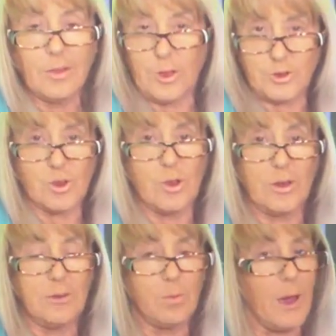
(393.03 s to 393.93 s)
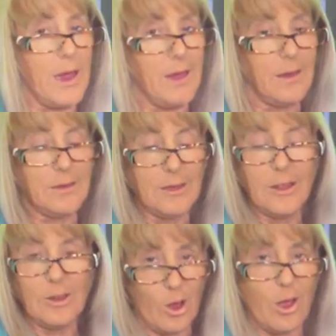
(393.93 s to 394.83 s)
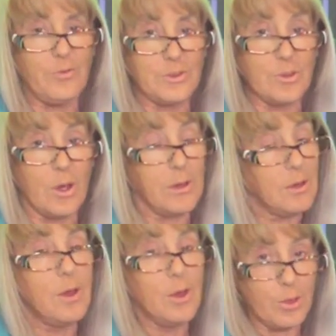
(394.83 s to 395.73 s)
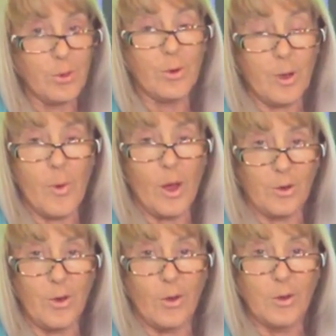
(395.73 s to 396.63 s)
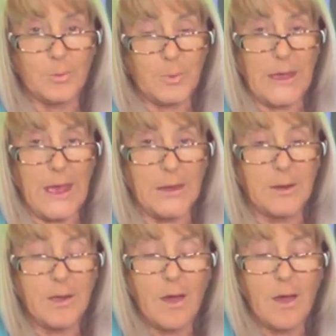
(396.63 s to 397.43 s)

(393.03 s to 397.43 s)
the journey where life as I thought I might have known it began.